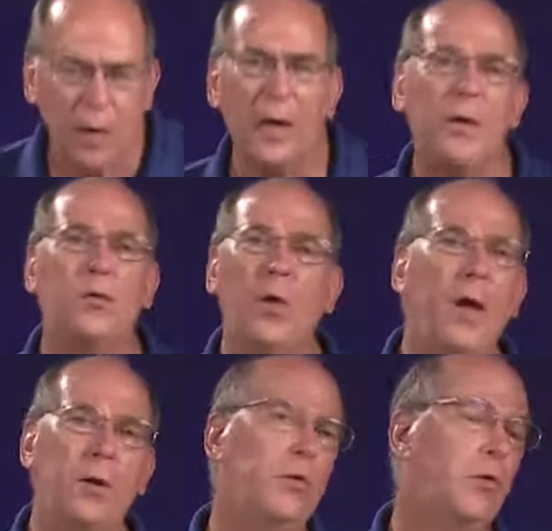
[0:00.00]
Then I
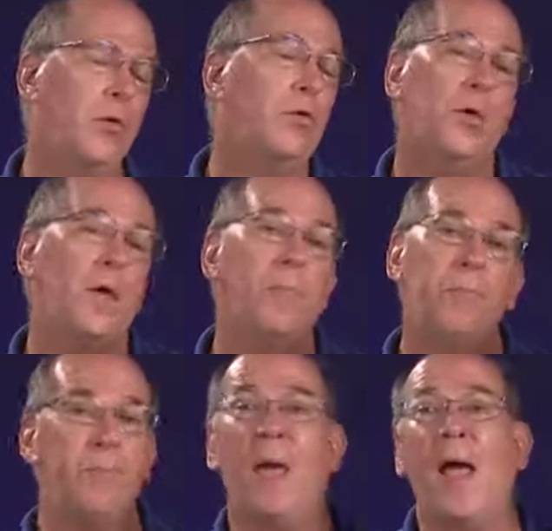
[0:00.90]
decided to just
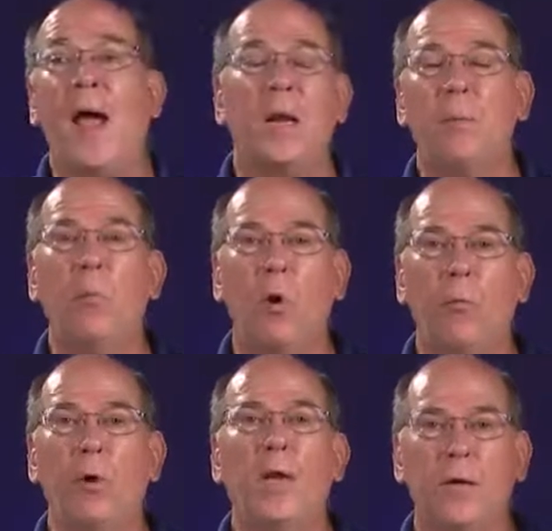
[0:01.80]
keep adding
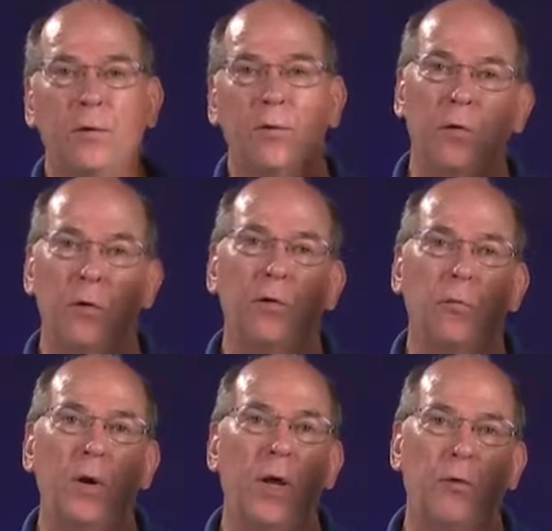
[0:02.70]
more rings. So
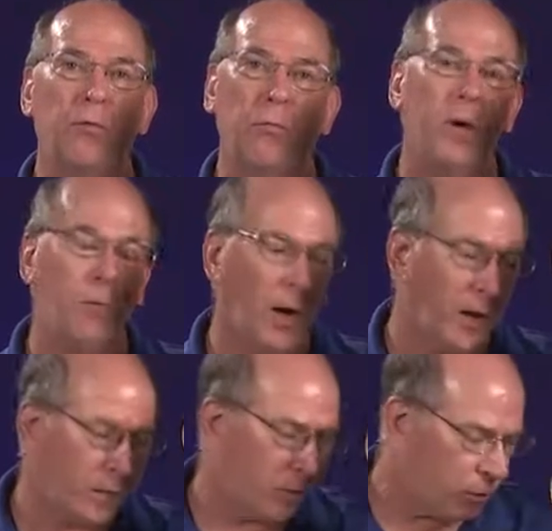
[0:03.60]
this one has 3
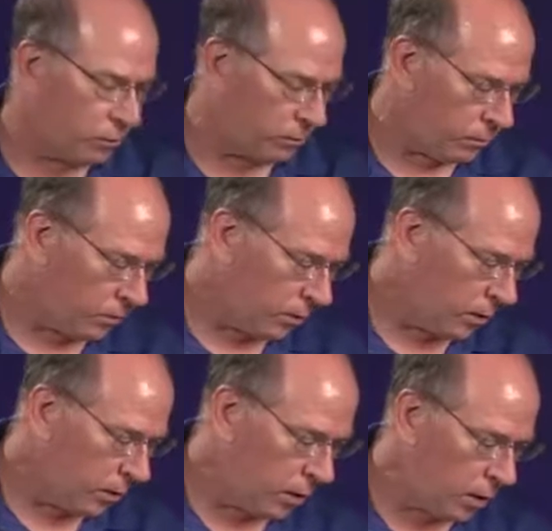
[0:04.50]
rings.
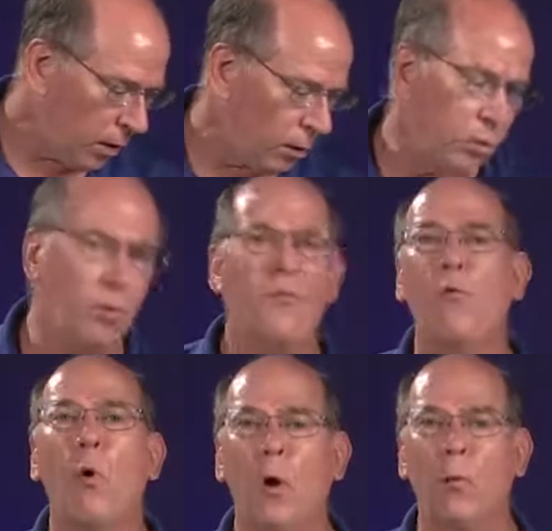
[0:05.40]
Then I'll do
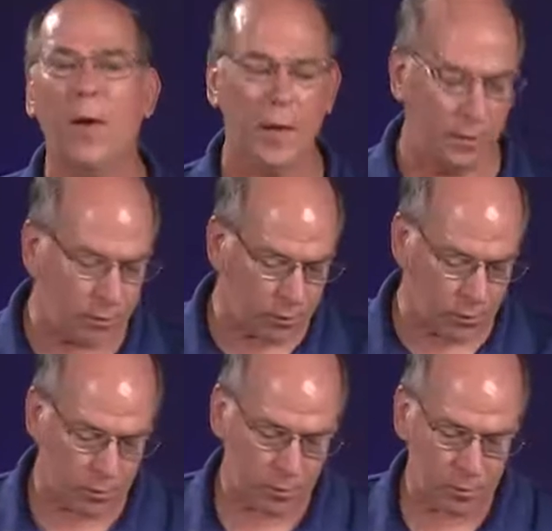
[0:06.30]
4
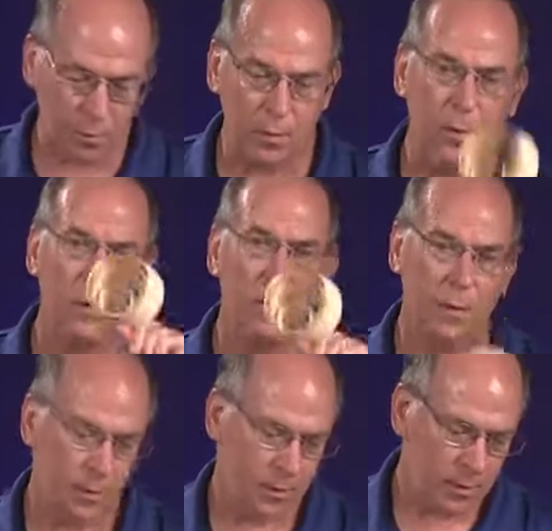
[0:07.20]
rings.
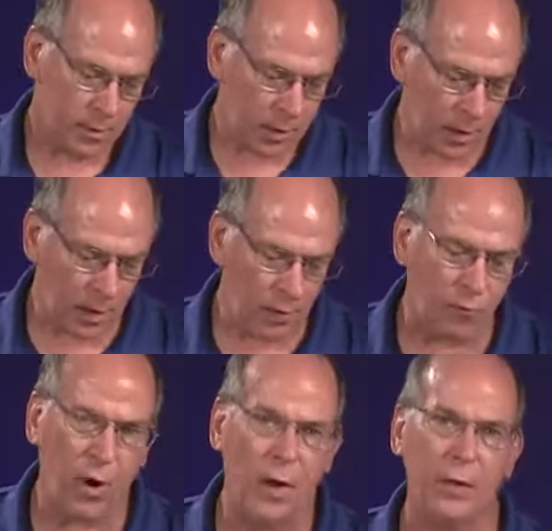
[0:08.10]

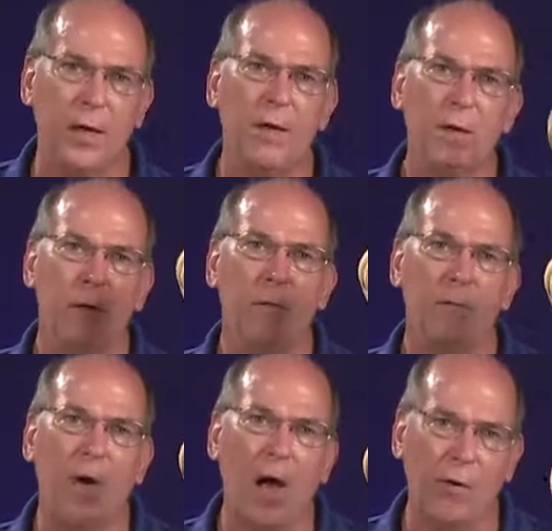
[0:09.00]
And finally,
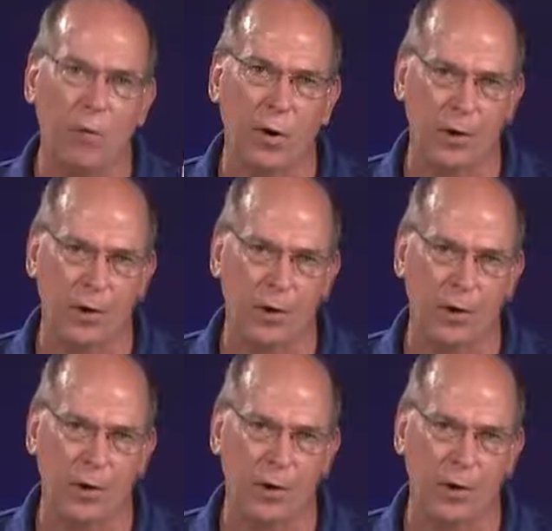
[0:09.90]
5